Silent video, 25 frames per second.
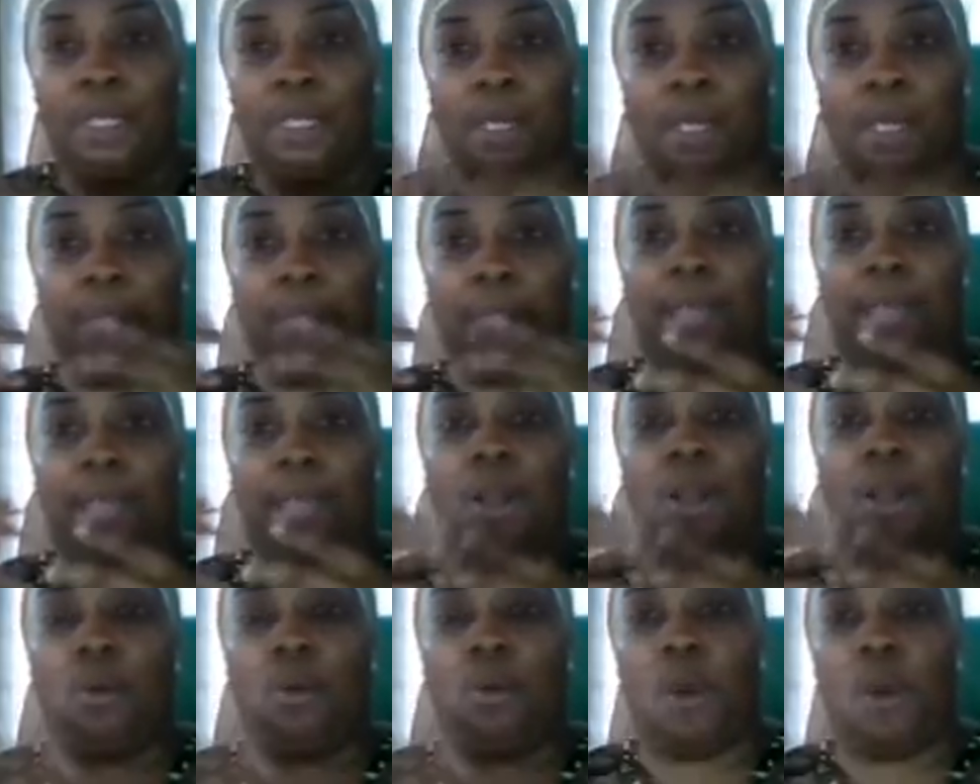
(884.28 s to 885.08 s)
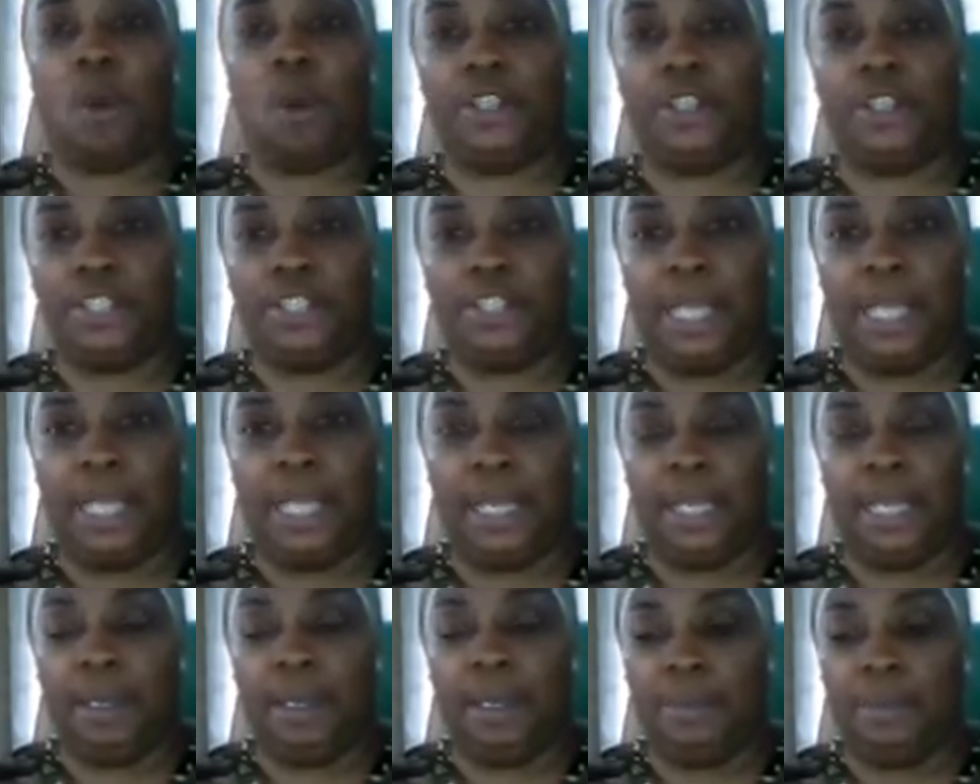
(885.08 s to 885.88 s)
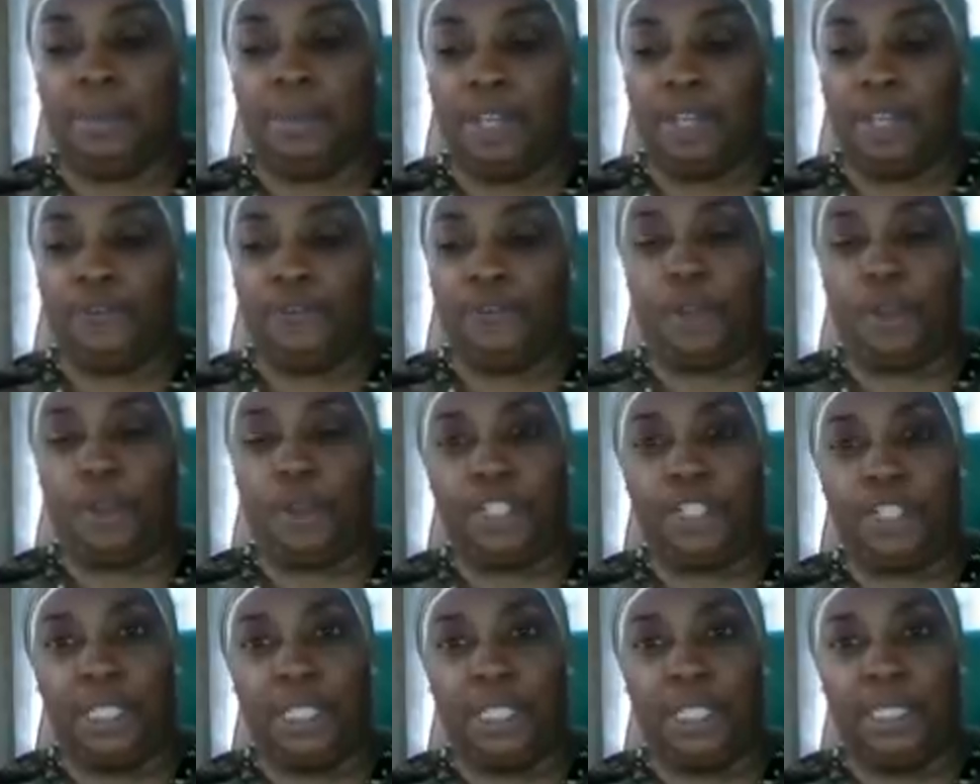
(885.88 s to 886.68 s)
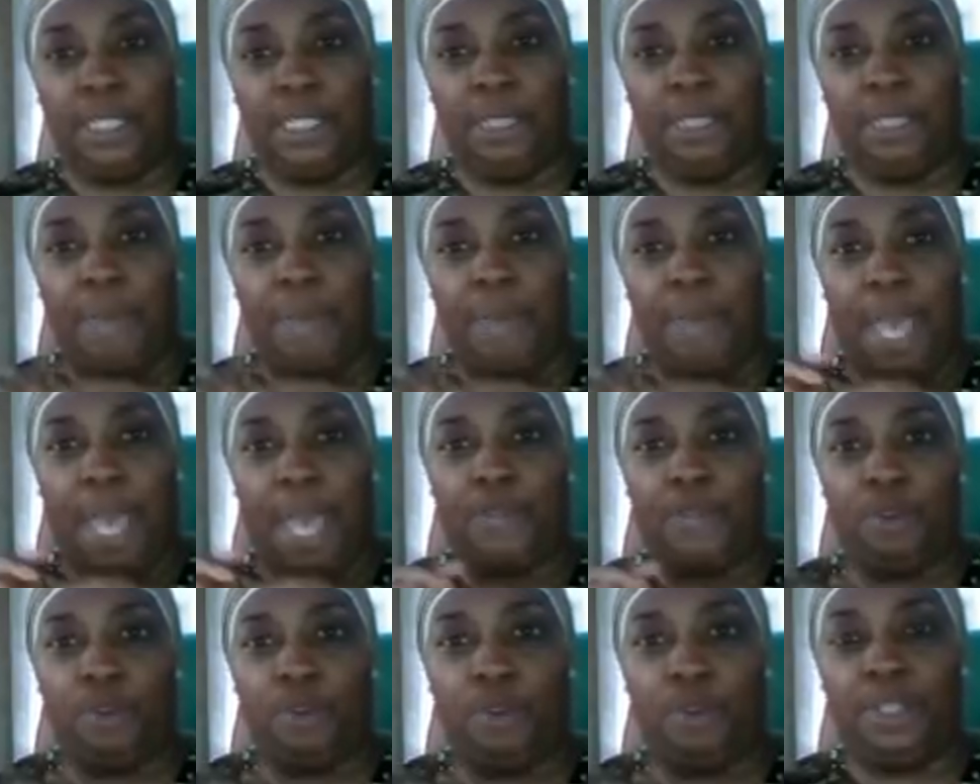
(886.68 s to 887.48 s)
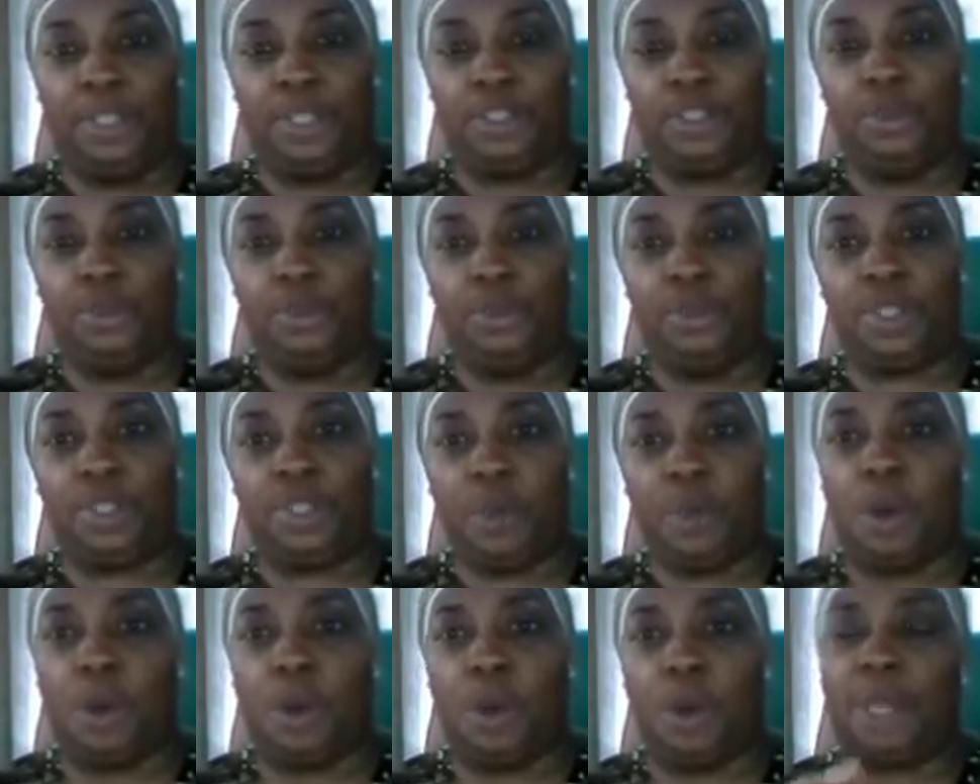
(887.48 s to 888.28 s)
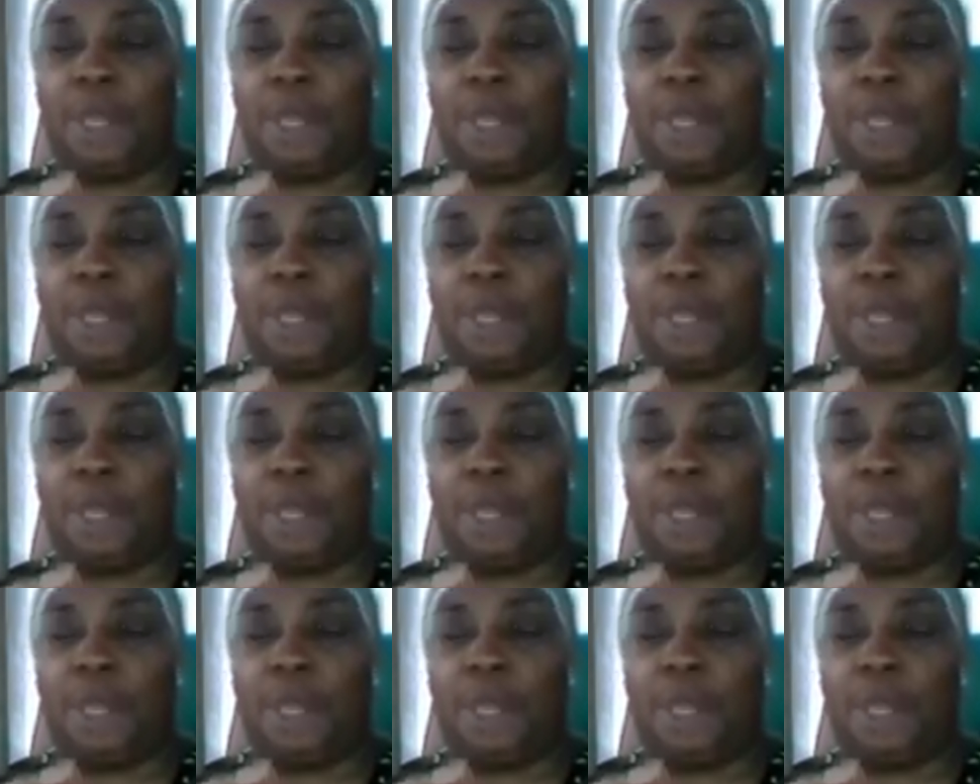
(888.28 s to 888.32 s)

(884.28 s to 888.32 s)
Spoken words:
about our wash day. Unfortunately, the bathroom is too small.